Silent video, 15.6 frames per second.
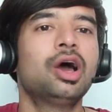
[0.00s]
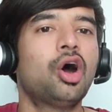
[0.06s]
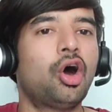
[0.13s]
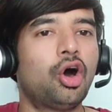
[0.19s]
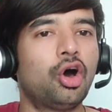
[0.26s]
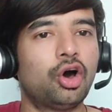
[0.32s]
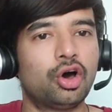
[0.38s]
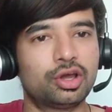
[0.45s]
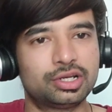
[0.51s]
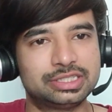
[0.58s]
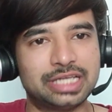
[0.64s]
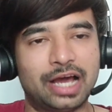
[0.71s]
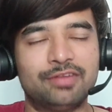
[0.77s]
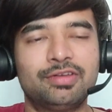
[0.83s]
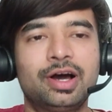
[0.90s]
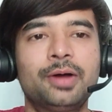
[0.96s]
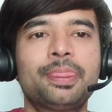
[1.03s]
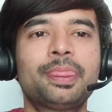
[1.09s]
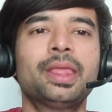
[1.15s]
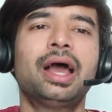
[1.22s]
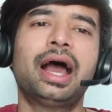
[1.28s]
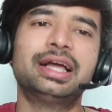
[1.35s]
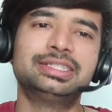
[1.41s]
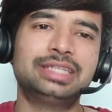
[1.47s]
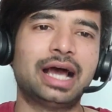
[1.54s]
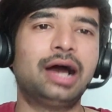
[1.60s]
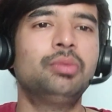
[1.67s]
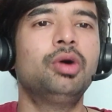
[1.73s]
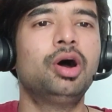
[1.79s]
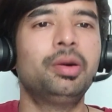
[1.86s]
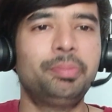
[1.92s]
or Java.
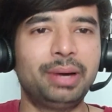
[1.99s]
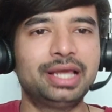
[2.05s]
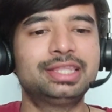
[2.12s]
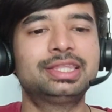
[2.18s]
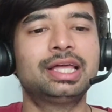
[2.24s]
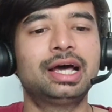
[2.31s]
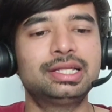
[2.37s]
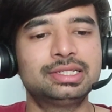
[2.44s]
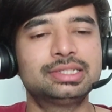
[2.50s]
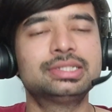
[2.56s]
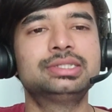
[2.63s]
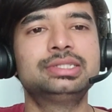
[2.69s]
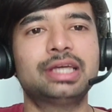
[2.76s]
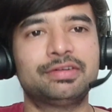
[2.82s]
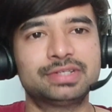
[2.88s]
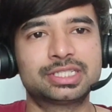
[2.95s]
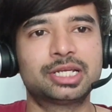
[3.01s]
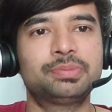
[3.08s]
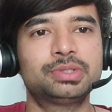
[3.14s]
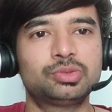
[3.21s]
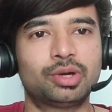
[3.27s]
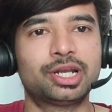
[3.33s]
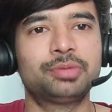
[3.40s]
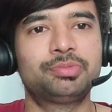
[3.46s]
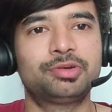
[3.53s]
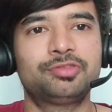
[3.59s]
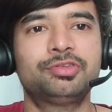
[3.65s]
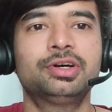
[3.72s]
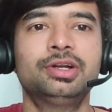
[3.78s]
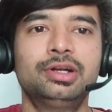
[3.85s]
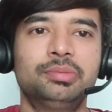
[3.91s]
Java, Python, JavaScript is what I
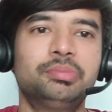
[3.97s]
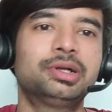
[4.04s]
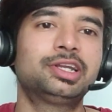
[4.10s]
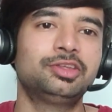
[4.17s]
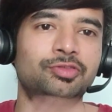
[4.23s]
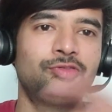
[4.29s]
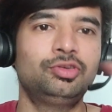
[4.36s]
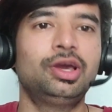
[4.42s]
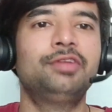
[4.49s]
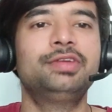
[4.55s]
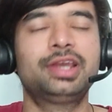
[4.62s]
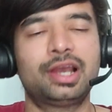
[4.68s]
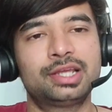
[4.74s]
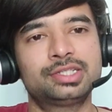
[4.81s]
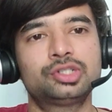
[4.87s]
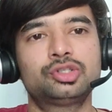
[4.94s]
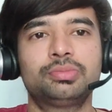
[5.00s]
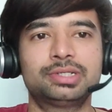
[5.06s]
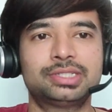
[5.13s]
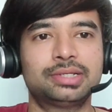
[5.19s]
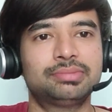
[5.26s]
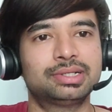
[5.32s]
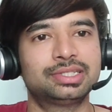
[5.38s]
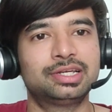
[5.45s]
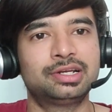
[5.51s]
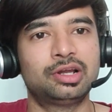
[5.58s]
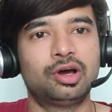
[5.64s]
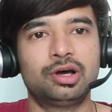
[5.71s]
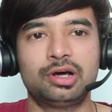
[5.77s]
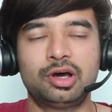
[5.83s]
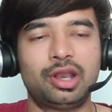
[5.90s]
prefer. But if you have inclination towards some other
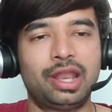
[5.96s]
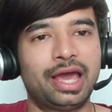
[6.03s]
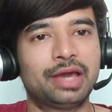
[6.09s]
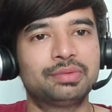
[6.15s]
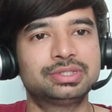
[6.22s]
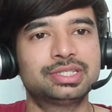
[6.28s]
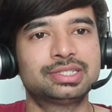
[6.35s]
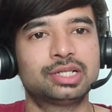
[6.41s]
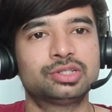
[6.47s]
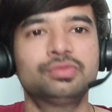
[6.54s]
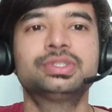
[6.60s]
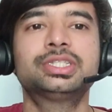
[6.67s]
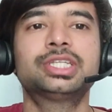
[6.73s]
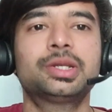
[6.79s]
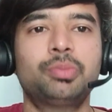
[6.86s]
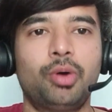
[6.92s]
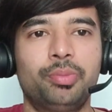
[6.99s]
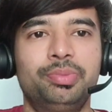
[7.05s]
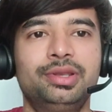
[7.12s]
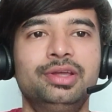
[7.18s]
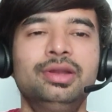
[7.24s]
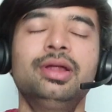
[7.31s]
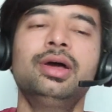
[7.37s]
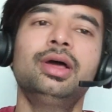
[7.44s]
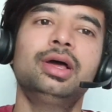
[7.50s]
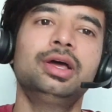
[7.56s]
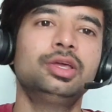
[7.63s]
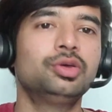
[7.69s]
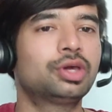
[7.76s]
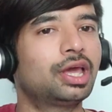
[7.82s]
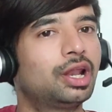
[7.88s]
languages also which are popular,
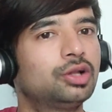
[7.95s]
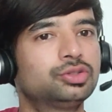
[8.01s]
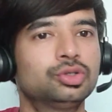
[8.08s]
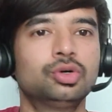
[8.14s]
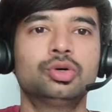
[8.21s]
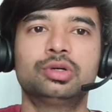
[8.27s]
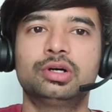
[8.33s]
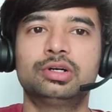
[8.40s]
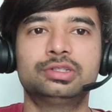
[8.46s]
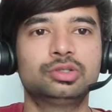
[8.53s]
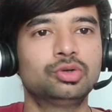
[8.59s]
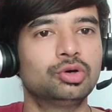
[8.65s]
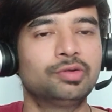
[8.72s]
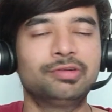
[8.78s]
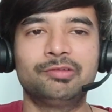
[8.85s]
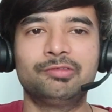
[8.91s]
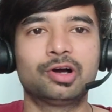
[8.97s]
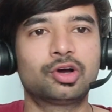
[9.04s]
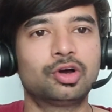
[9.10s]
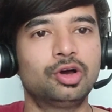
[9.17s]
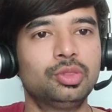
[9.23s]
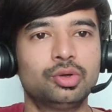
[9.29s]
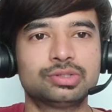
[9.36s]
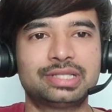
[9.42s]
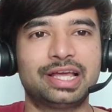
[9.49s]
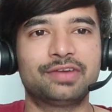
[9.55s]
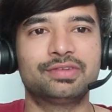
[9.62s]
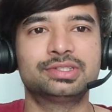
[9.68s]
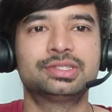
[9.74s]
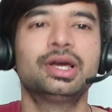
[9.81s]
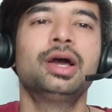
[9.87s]
you can also work on those
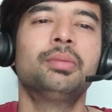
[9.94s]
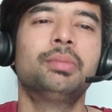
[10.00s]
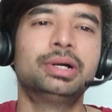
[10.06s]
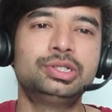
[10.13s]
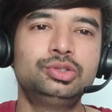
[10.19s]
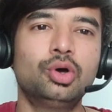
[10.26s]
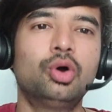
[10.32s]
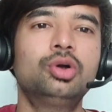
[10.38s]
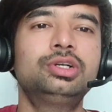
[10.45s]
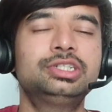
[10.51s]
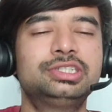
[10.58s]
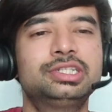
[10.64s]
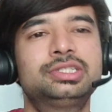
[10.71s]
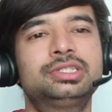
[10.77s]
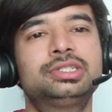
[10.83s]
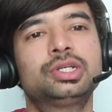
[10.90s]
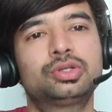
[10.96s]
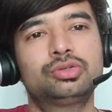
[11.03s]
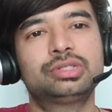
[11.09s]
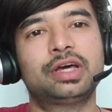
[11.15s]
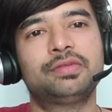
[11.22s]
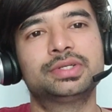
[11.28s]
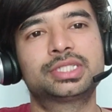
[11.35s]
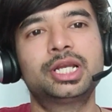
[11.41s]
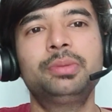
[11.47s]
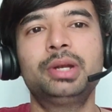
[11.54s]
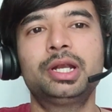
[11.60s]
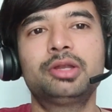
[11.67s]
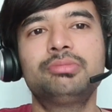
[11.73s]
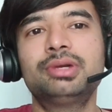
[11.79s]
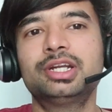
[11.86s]
languages. But don't just stick to JavaScript.
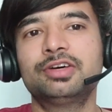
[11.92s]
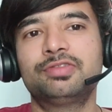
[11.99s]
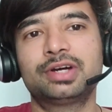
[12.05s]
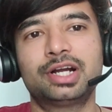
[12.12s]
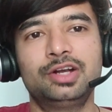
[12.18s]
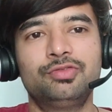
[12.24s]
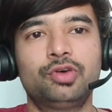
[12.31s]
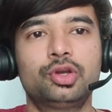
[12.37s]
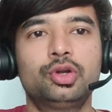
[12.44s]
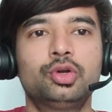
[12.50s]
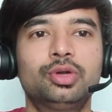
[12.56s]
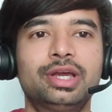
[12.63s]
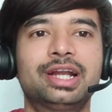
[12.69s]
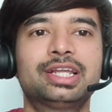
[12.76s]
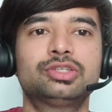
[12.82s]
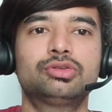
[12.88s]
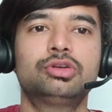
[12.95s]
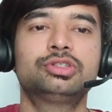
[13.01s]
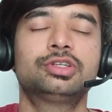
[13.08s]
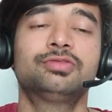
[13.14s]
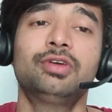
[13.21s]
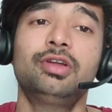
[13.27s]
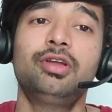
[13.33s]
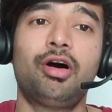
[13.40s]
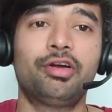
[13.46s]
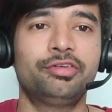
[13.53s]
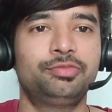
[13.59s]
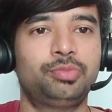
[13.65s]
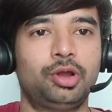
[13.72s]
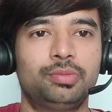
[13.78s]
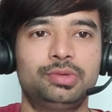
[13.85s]
It will be difficult for you to get a solution for a lot
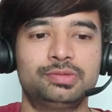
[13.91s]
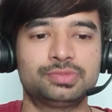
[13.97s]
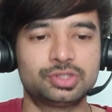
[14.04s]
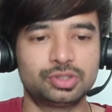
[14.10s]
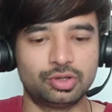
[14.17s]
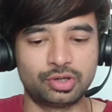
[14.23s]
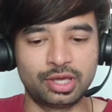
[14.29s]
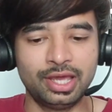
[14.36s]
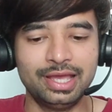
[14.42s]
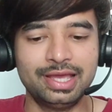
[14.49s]
of problems. Okay.